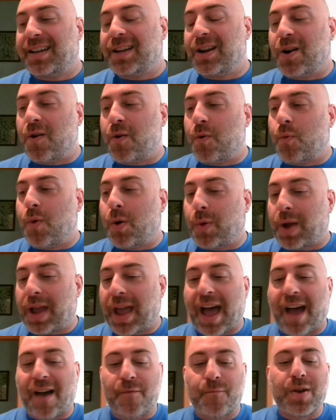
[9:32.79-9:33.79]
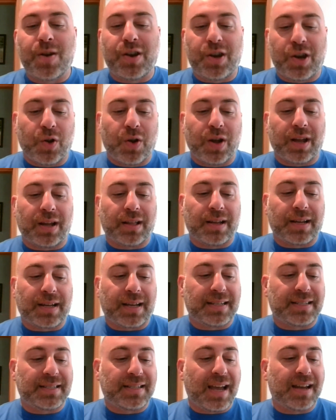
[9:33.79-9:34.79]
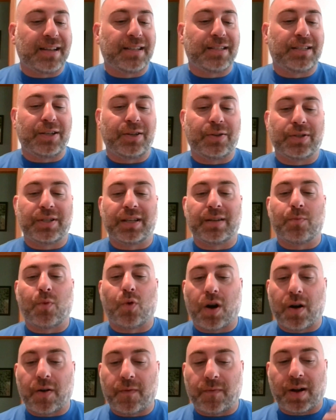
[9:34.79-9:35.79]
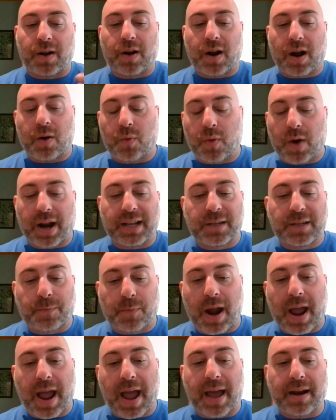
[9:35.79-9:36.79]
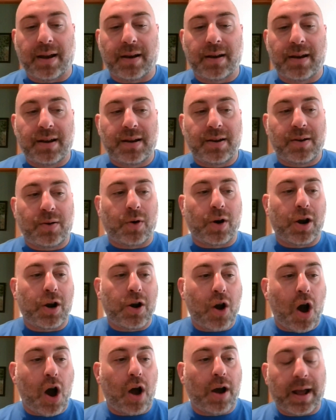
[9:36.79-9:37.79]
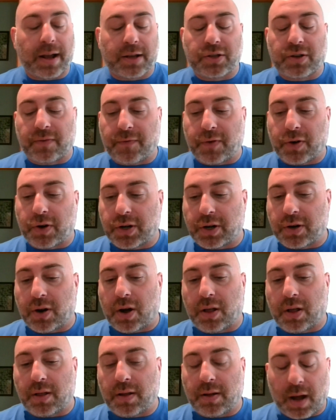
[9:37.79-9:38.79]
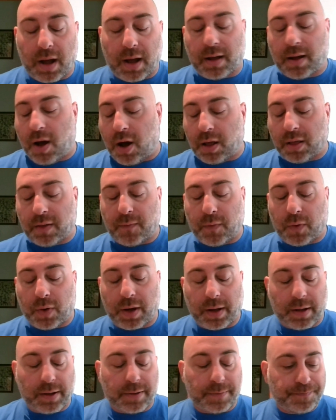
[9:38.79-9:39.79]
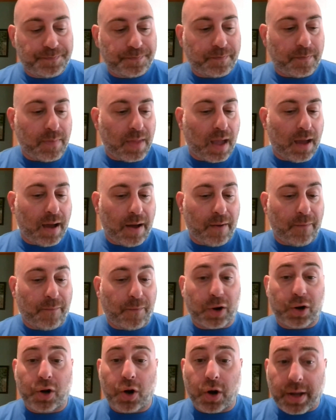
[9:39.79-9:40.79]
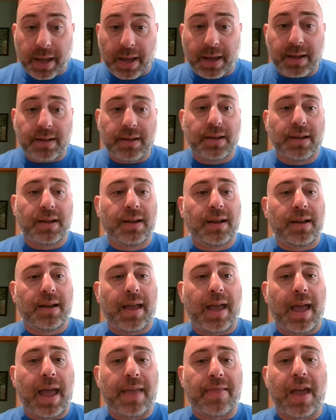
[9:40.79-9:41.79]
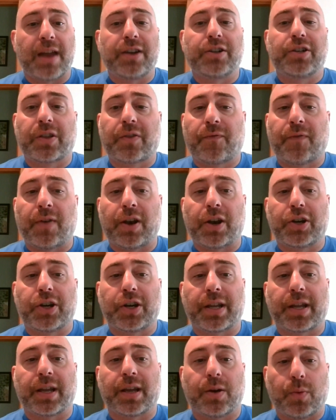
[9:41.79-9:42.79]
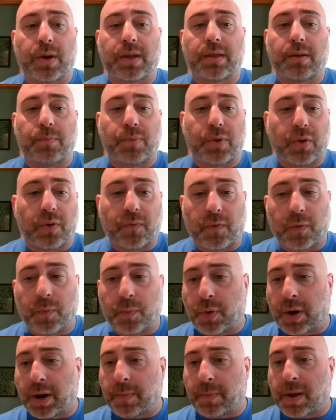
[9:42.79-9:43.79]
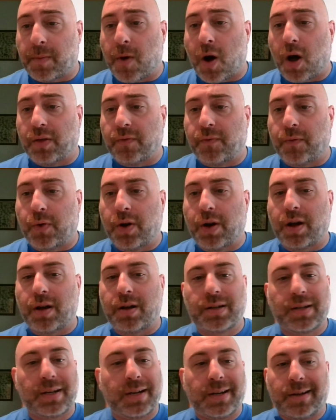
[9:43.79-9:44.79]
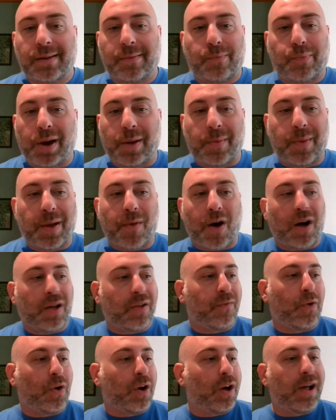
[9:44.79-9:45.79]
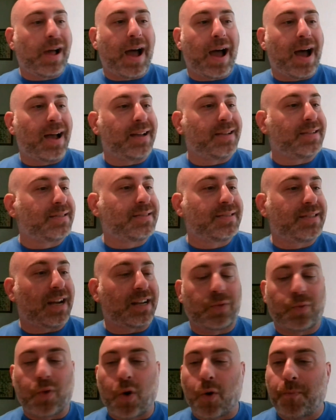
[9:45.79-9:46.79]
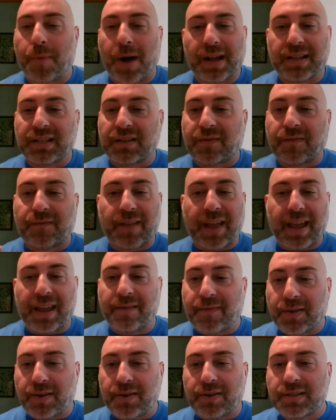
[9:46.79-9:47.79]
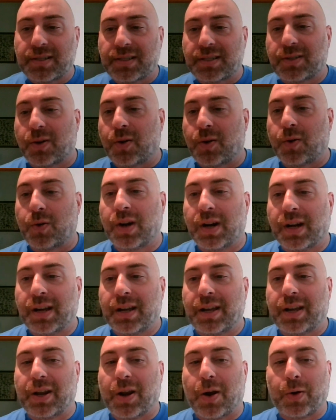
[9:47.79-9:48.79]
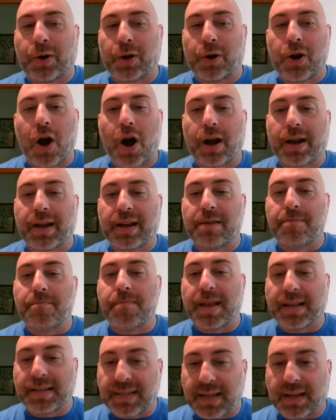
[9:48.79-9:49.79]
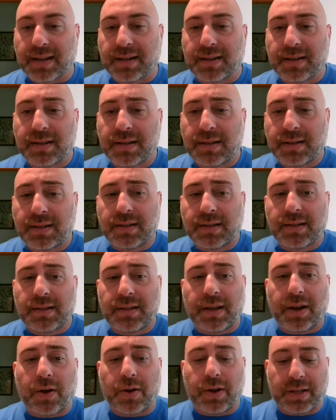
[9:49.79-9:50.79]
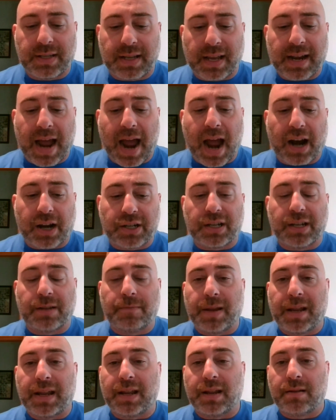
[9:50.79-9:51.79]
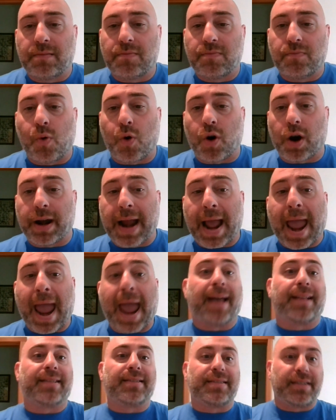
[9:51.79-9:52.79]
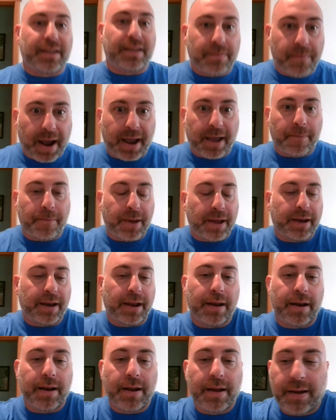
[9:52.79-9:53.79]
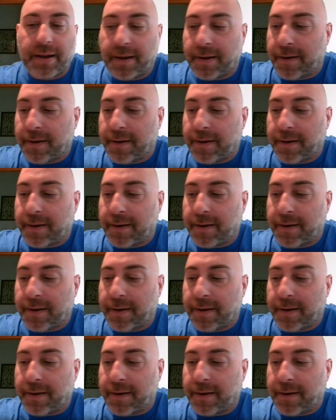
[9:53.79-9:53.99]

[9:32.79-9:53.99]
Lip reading: you know, what we have been doing, like I said, is using more of a rice bran or a non-extra virgin olive oil for cooking, and then just finishing it with a beautiful premium olive oil. Premium olive oil has such robust flavors, so, you know, you're not going to miss it. You know, it's going to actually be more enhanced, in my opinion.